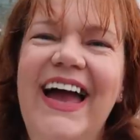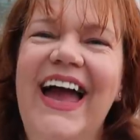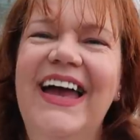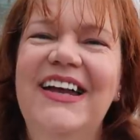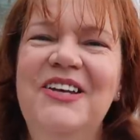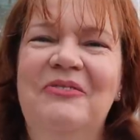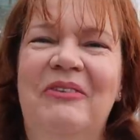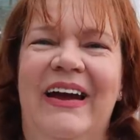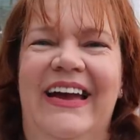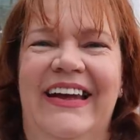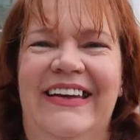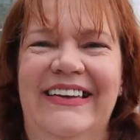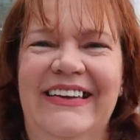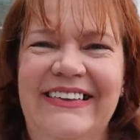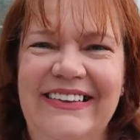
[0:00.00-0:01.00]

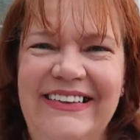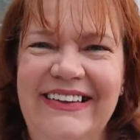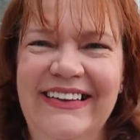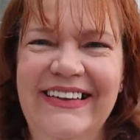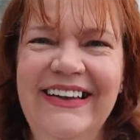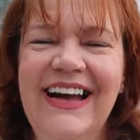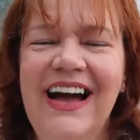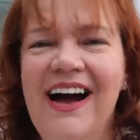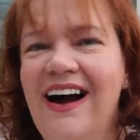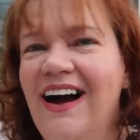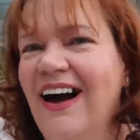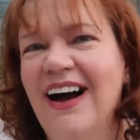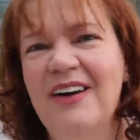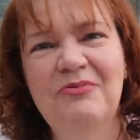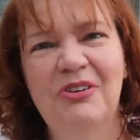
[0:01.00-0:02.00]
Anyway,
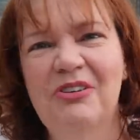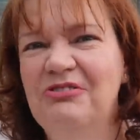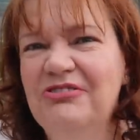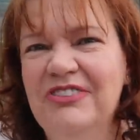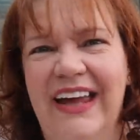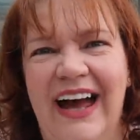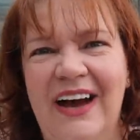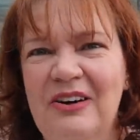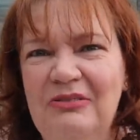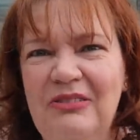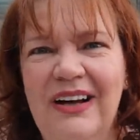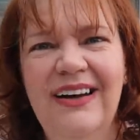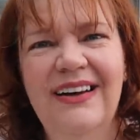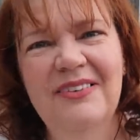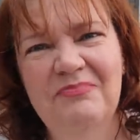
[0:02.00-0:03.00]
I'm off now.
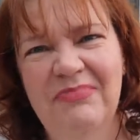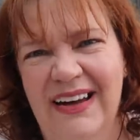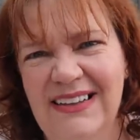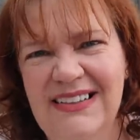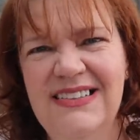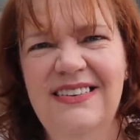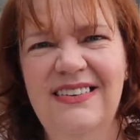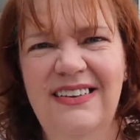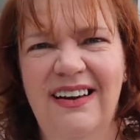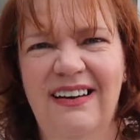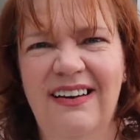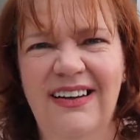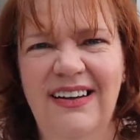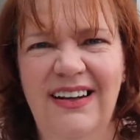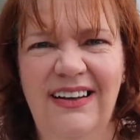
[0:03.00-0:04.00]
Back to the
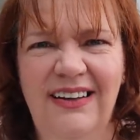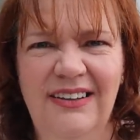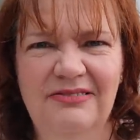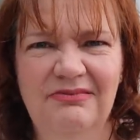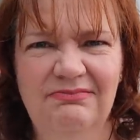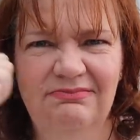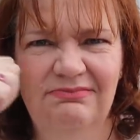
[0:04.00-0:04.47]
ironing.